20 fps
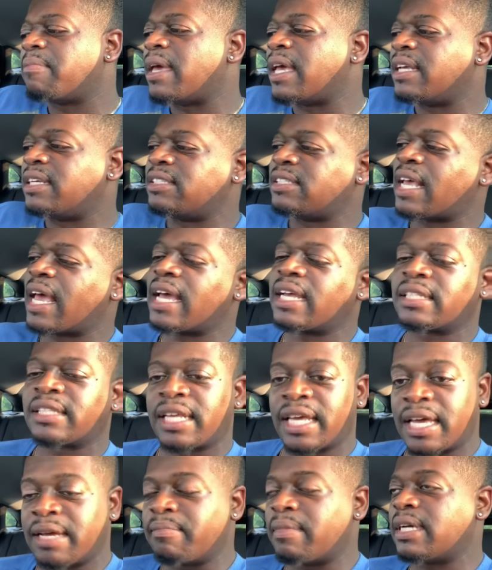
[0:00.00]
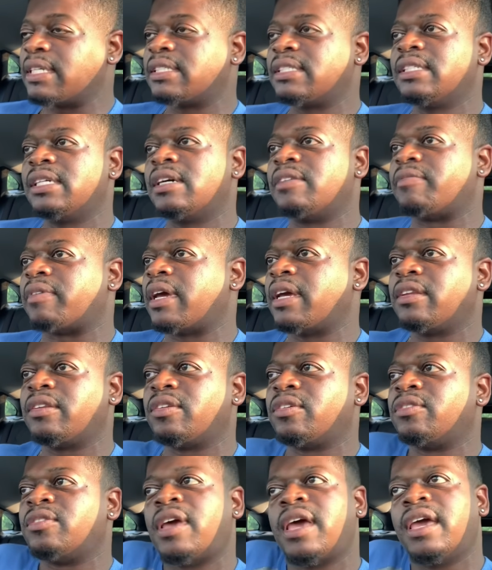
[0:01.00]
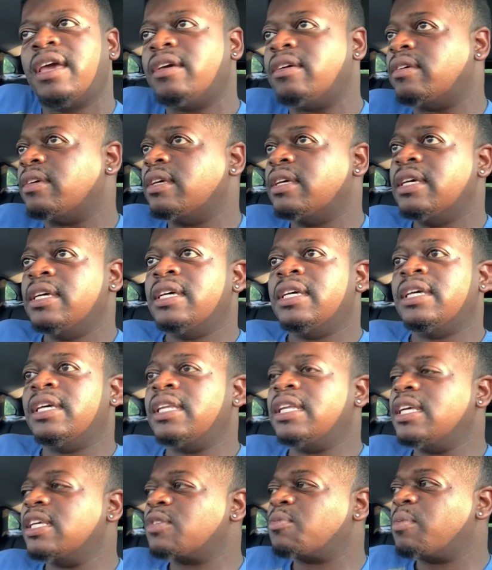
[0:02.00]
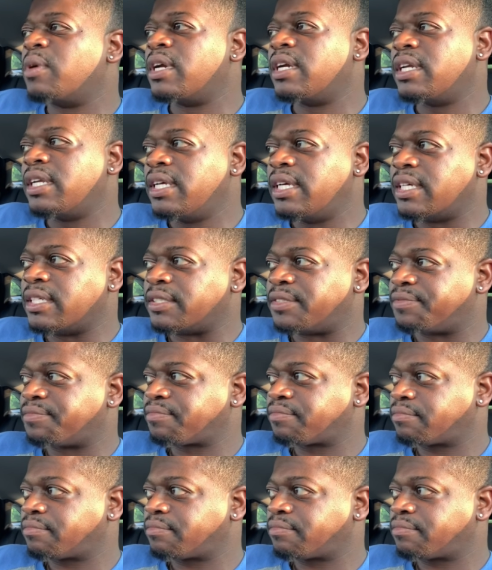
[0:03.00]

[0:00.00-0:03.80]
exact thing myself. Ain't it? Yay. It is what it is.